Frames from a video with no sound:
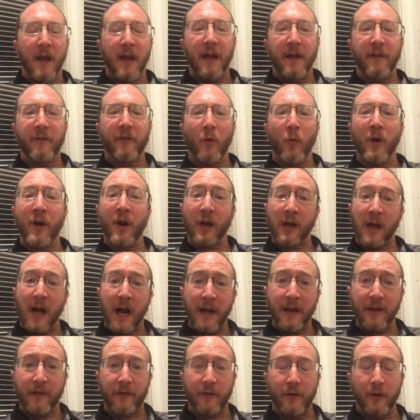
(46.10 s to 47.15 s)
And so what
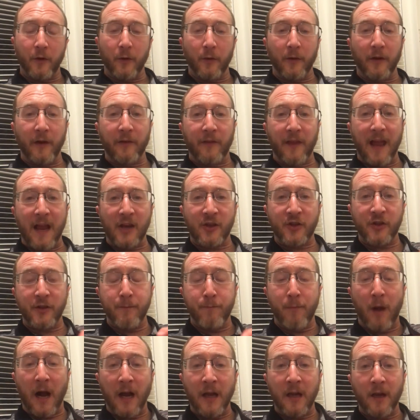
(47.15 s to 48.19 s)
narcotics do is they actually
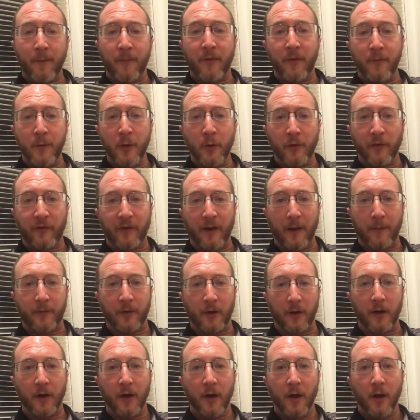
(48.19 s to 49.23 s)
bind up the mu
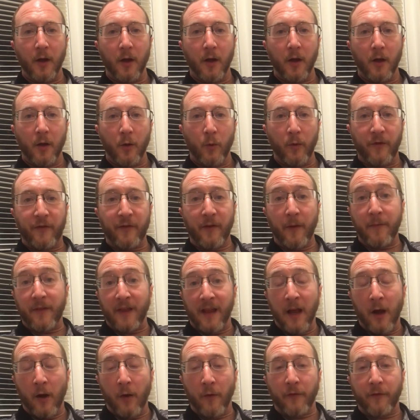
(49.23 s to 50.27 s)
receptor with
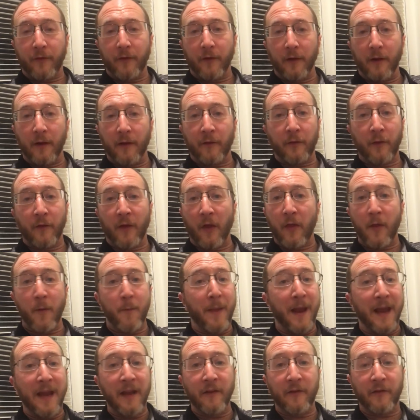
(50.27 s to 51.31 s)
something else, and so that the
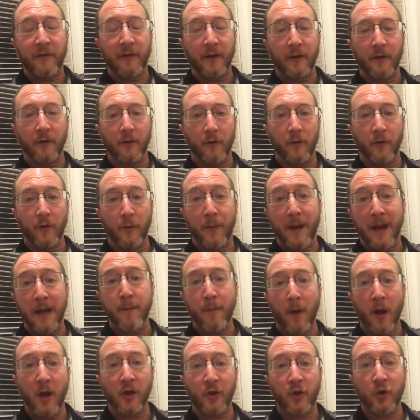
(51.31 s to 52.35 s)
pain signal, the
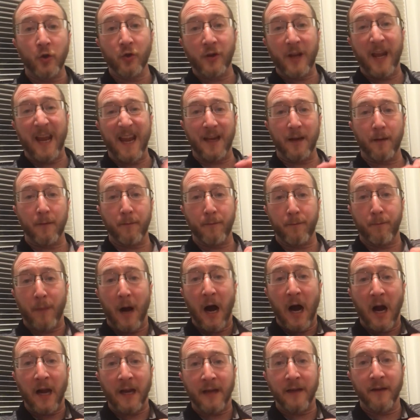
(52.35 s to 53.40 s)
pain molecule can't
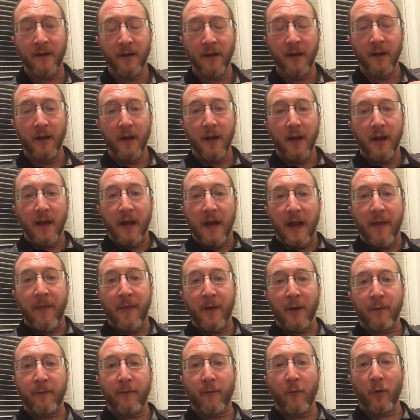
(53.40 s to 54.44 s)
bind,
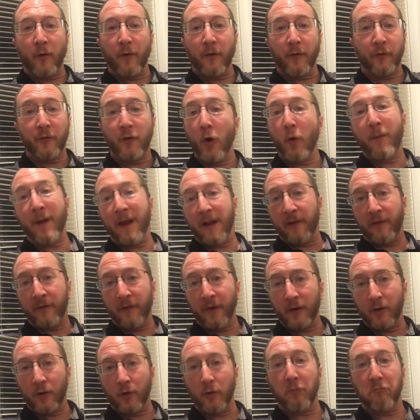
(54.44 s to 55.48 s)
and therefore there's no pain
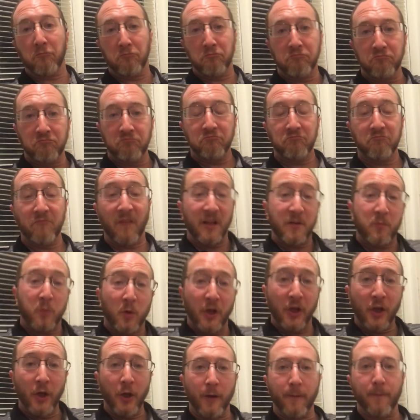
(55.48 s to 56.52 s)
signal. That's
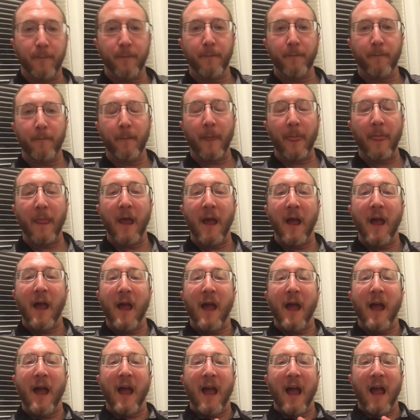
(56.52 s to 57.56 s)
pretty good.
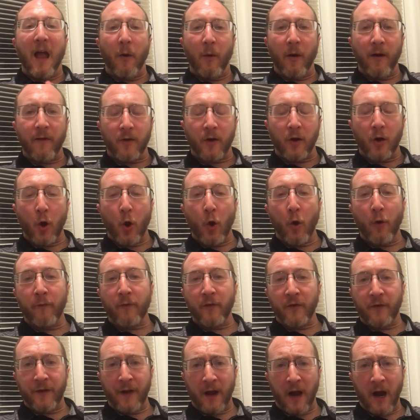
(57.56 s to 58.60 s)
However,
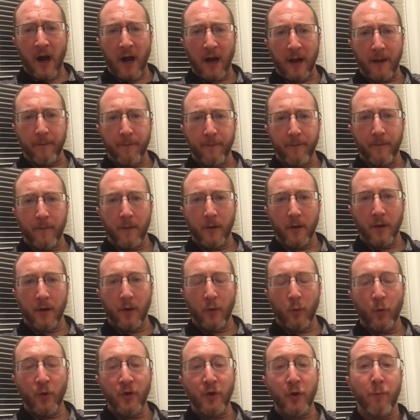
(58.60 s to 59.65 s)
over time,
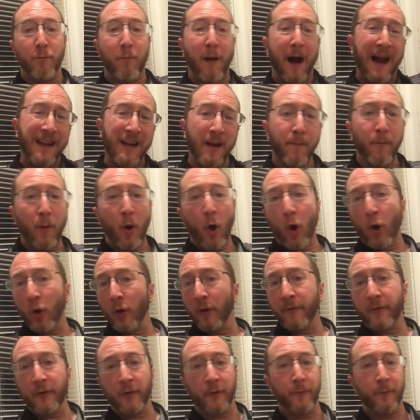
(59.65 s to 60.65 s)
when you bind up all of